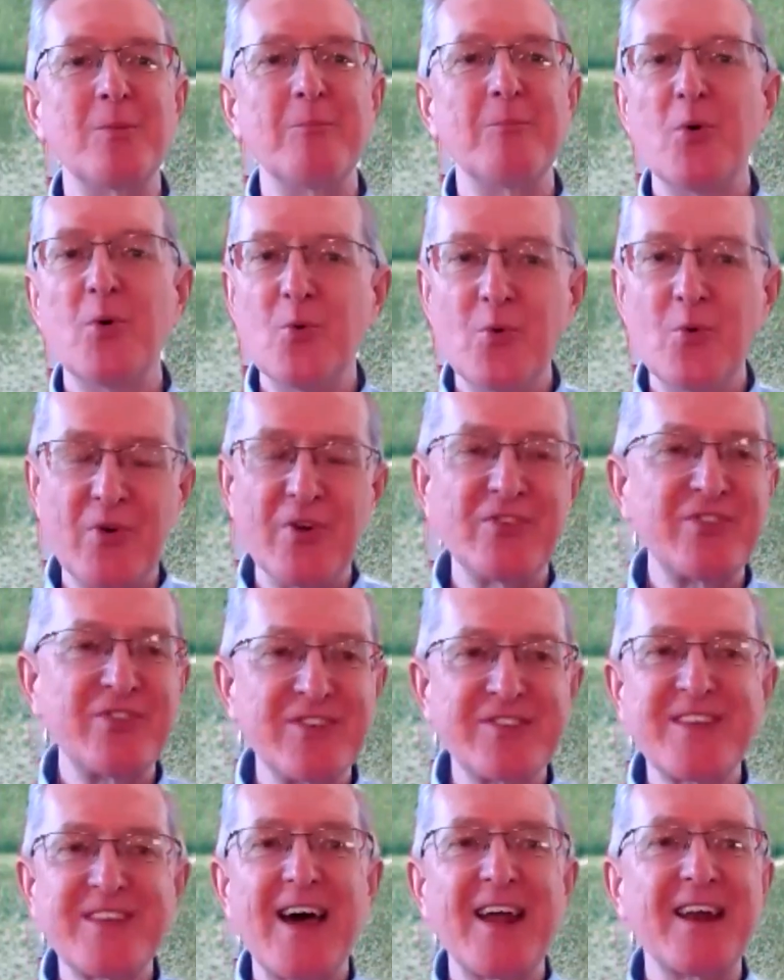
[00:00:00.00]
mood as you're
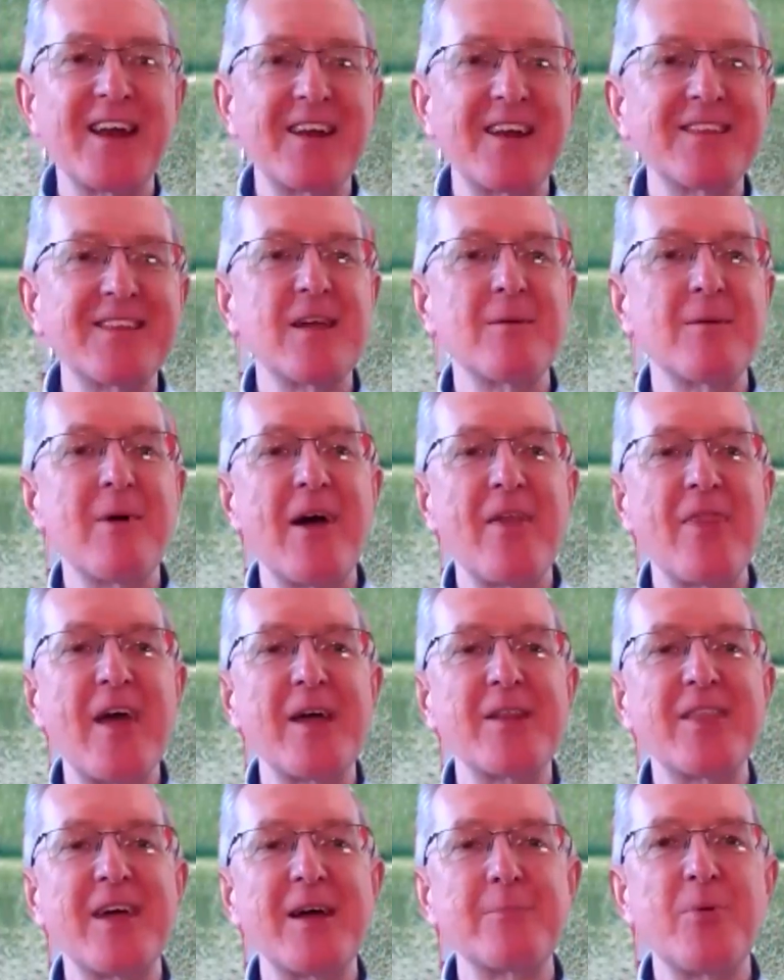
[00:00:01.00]
starting to think about
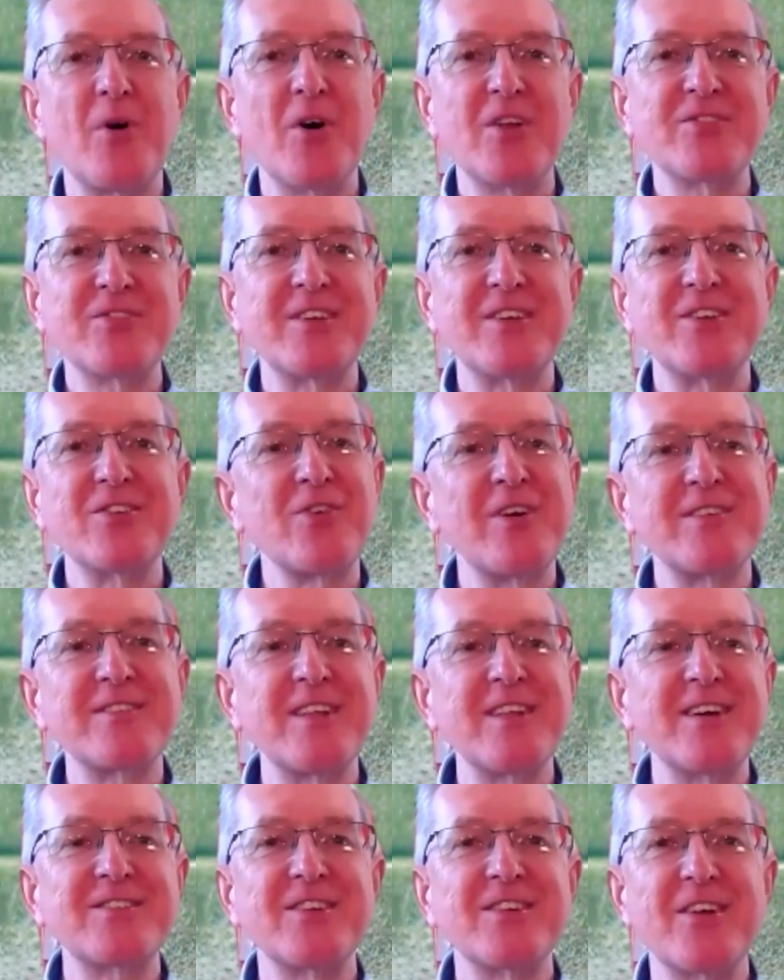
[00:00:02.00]
that policy and
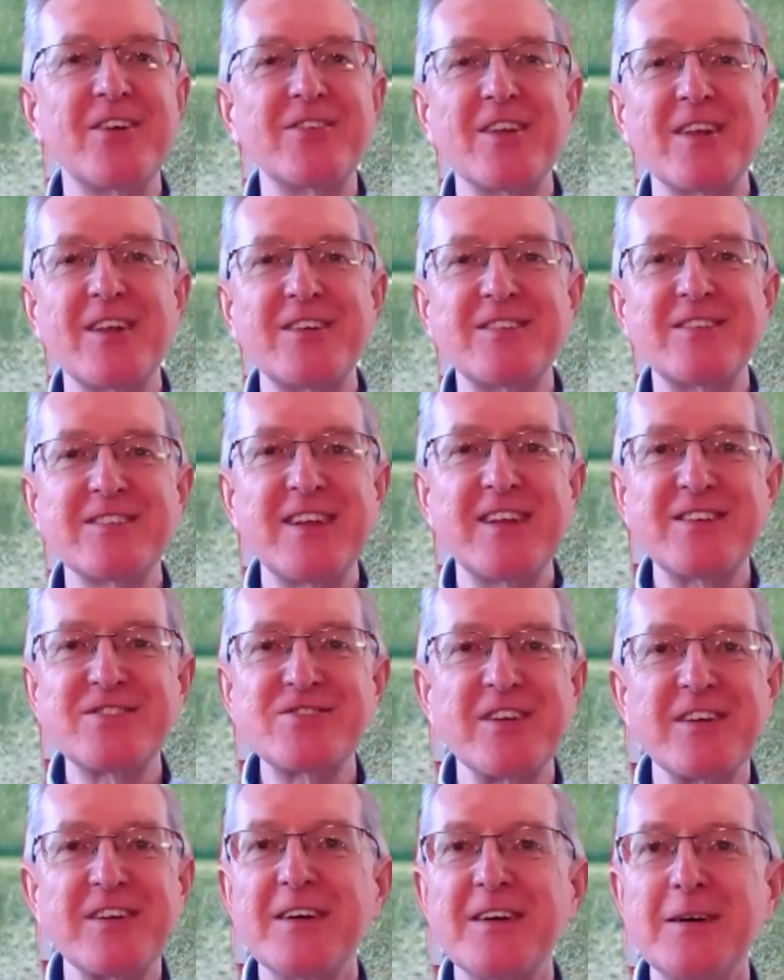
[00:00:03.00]
translation into
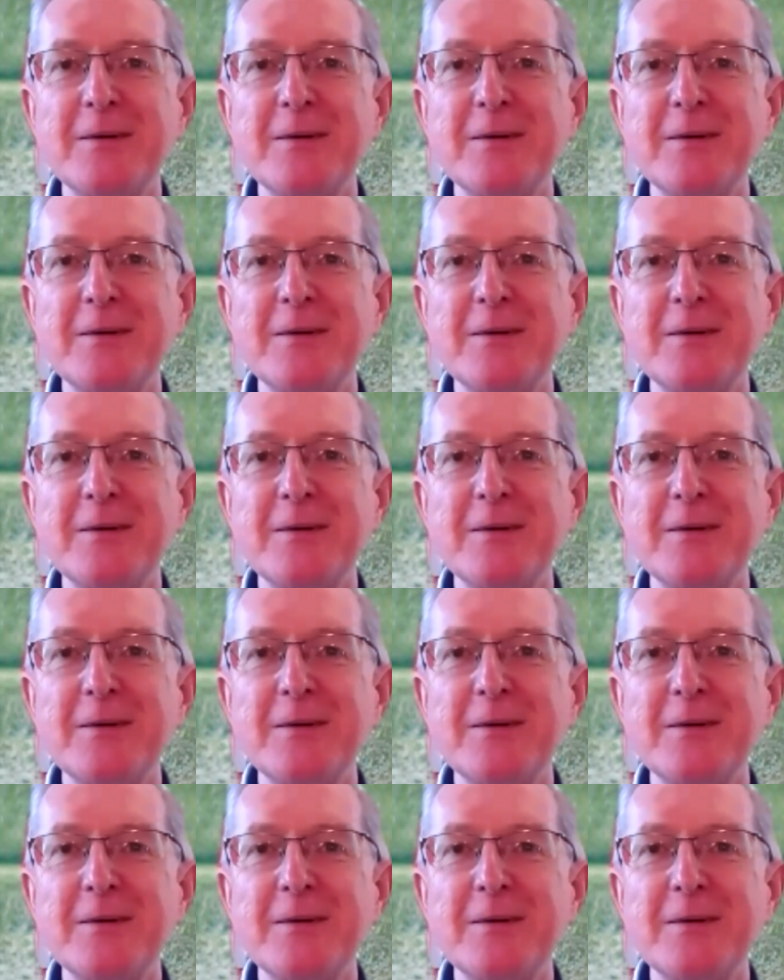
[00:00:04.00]
legislation?